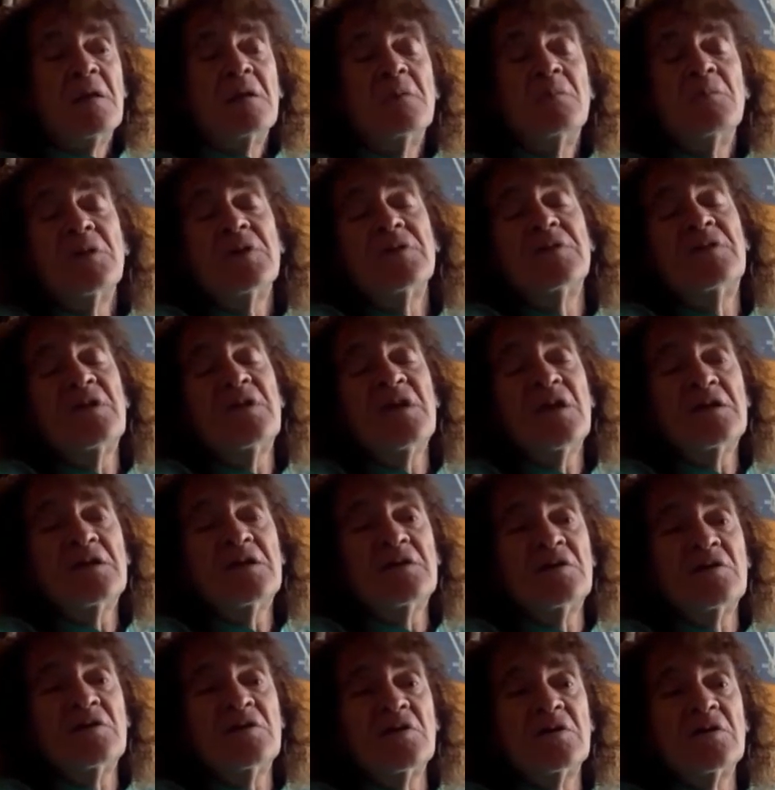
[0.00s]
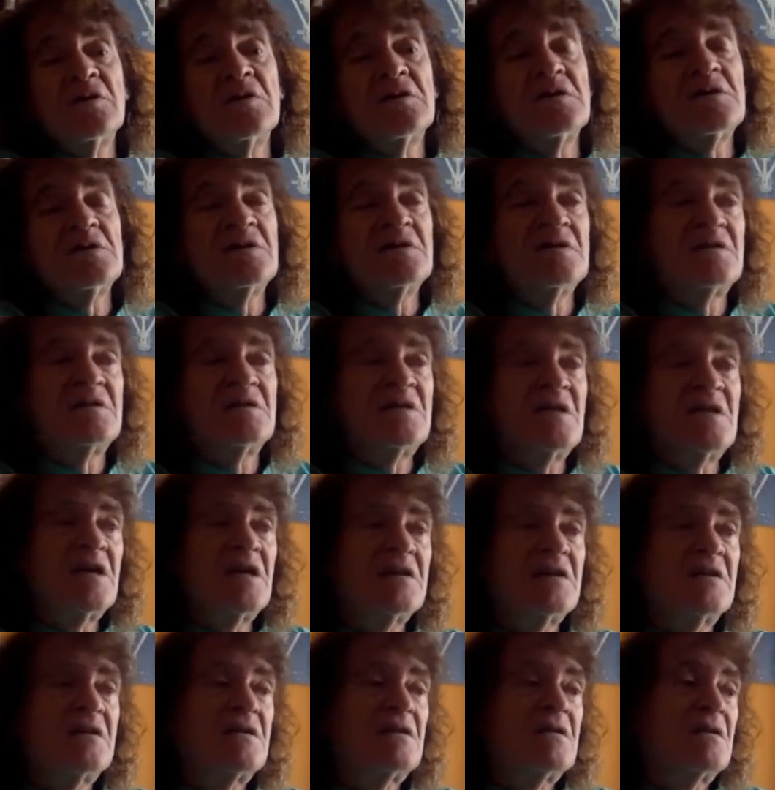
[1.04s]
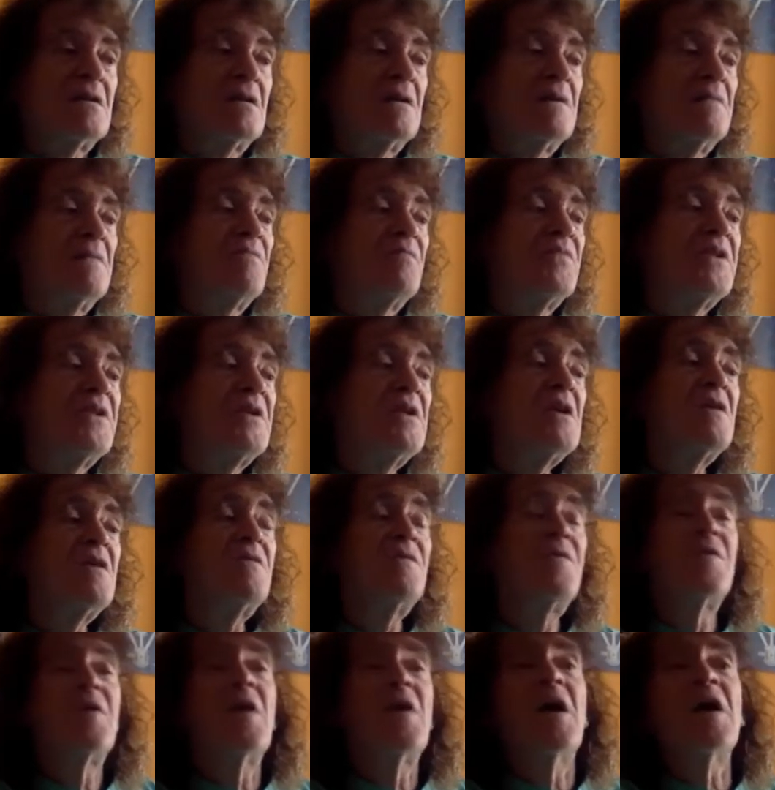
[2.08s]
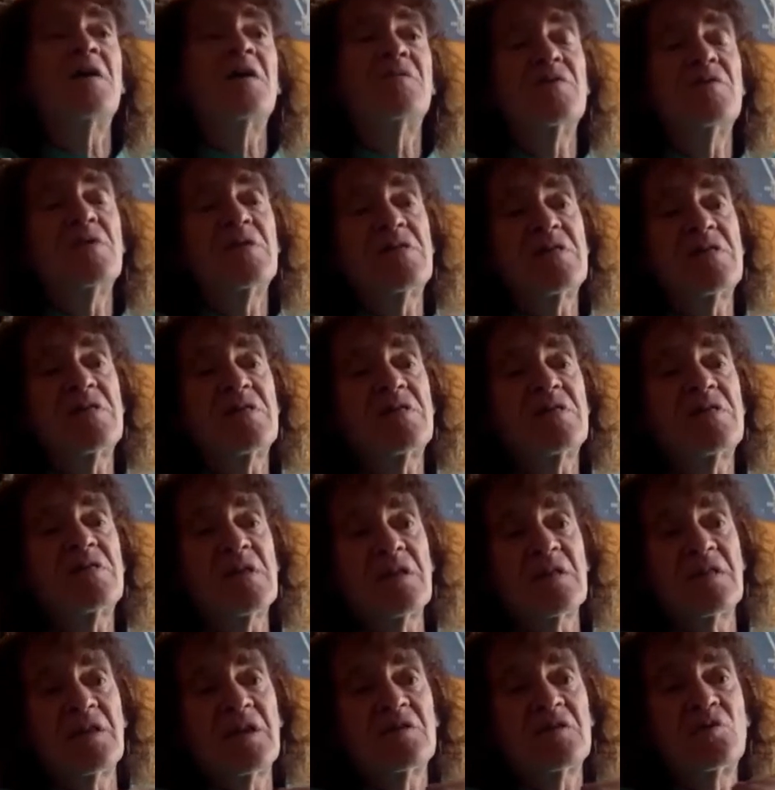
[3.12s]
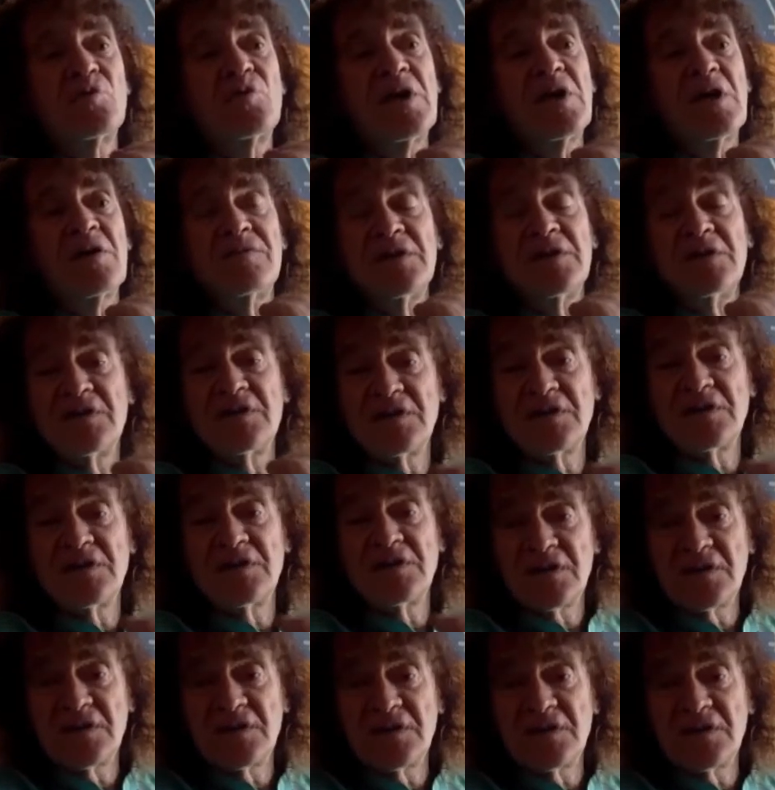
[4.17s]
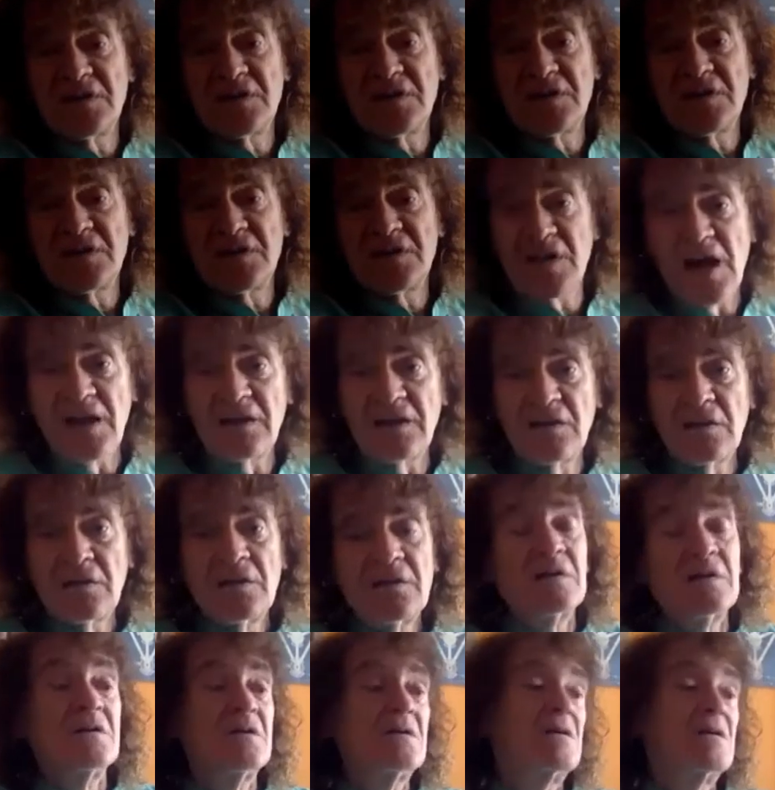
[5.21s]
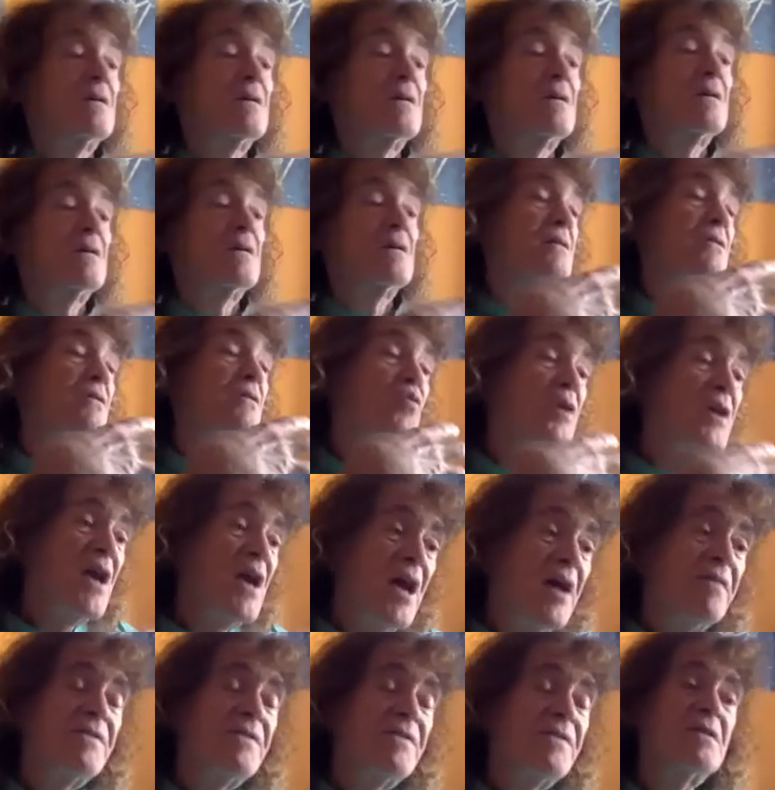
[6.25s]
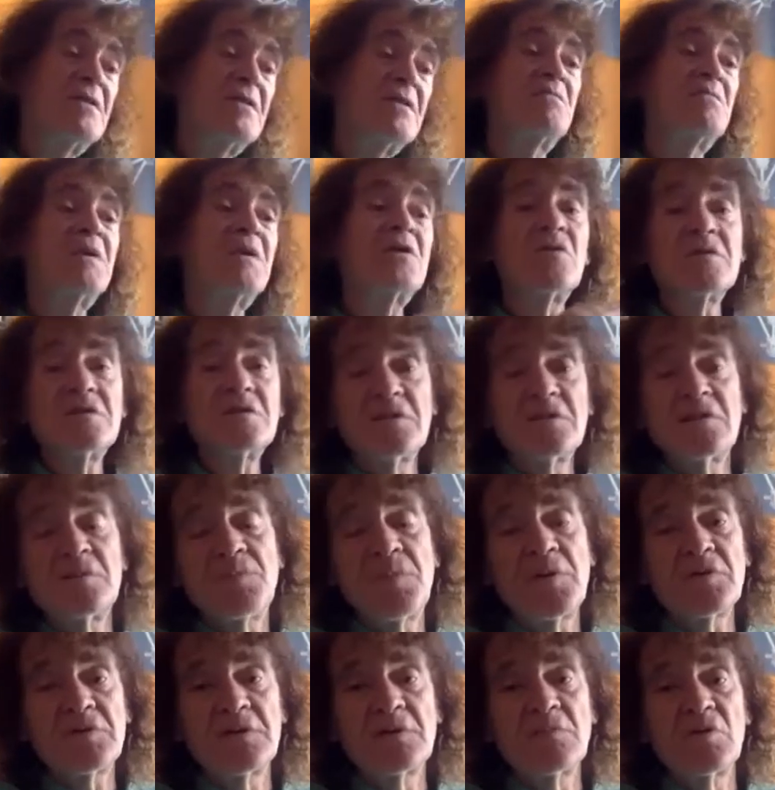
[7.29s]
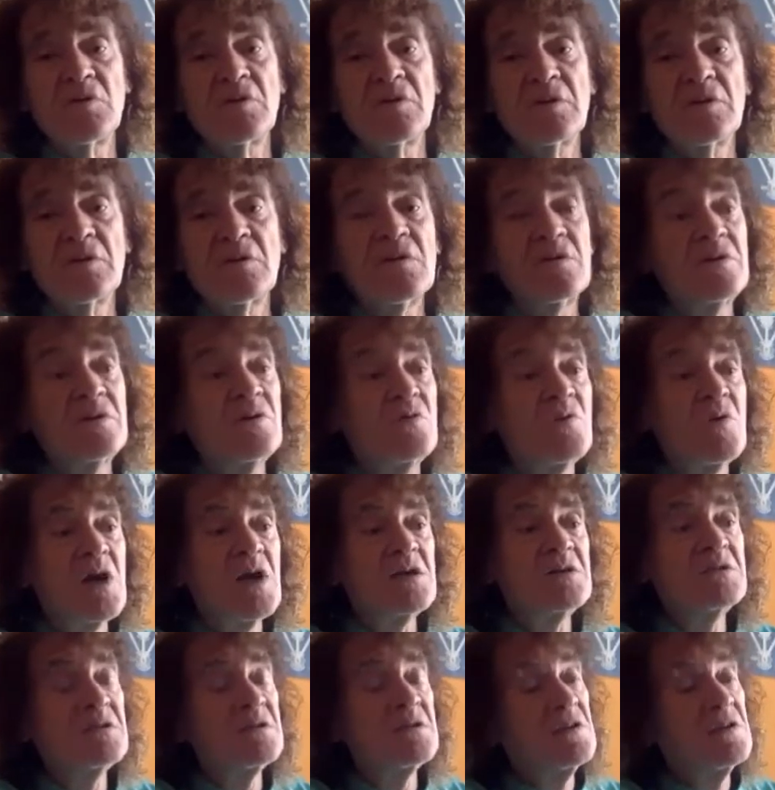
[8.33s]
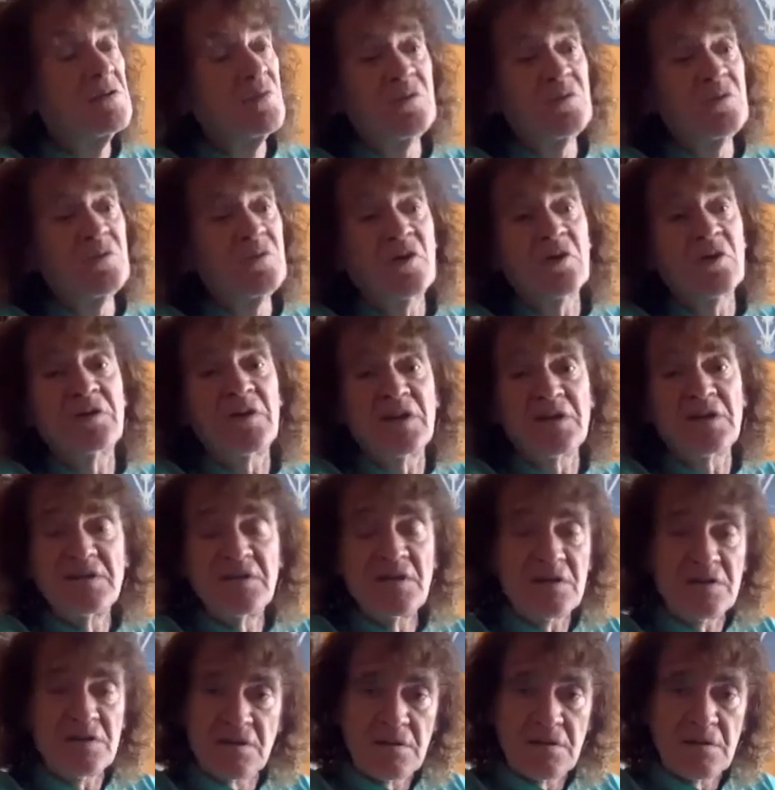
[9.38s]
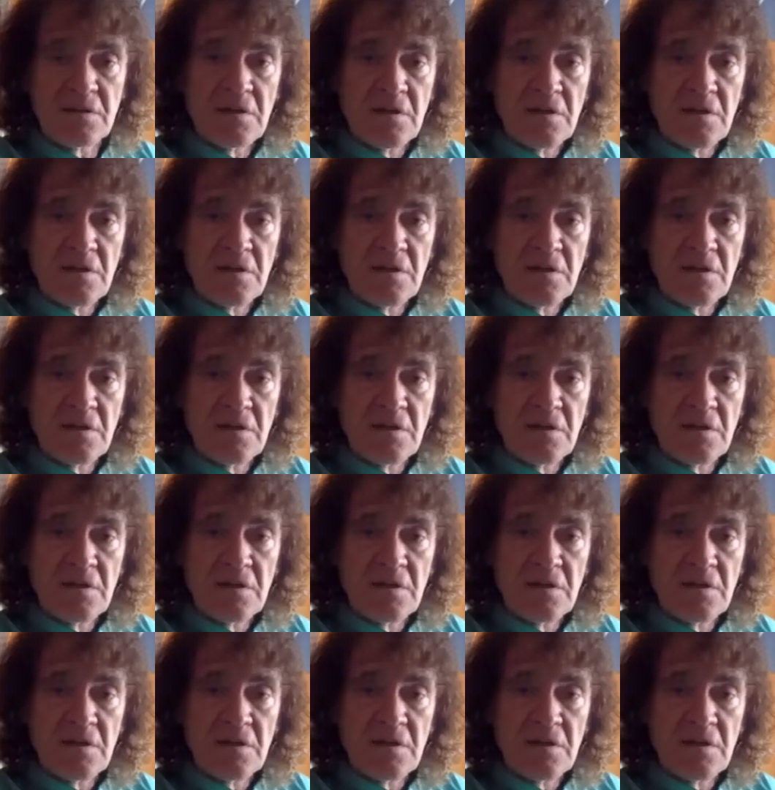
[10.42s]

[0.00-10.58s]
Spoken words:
But the idea is that if everything that we have inside, we have it because it's possible. Otherwise, it would not exist.